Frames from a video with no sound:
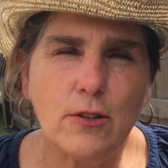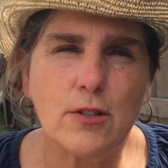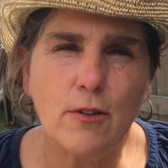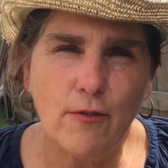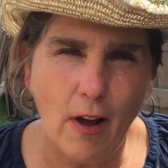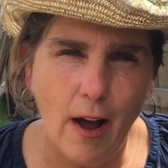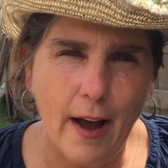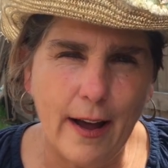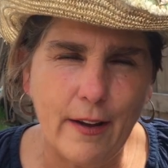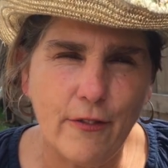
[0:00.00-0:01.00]

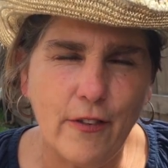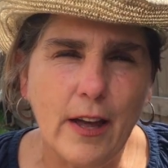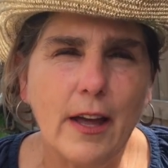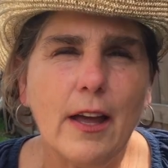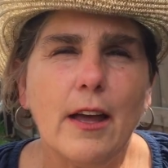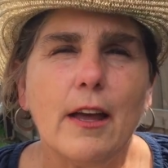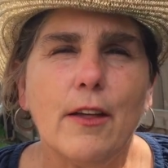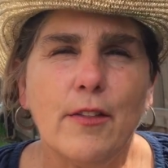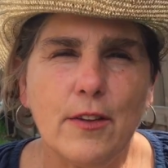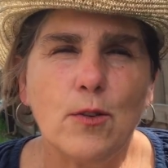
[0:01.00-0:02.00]
survive
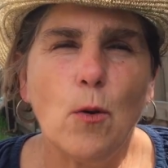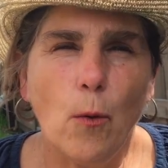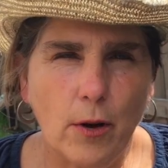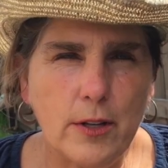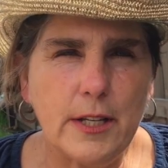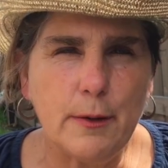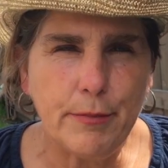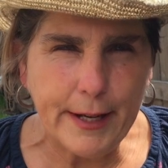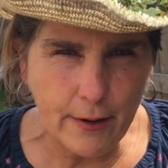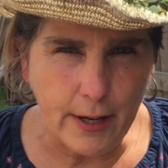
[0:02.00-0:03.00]
this quarantine
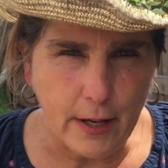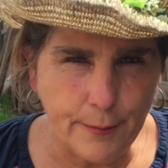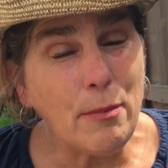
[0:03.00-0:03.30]
period.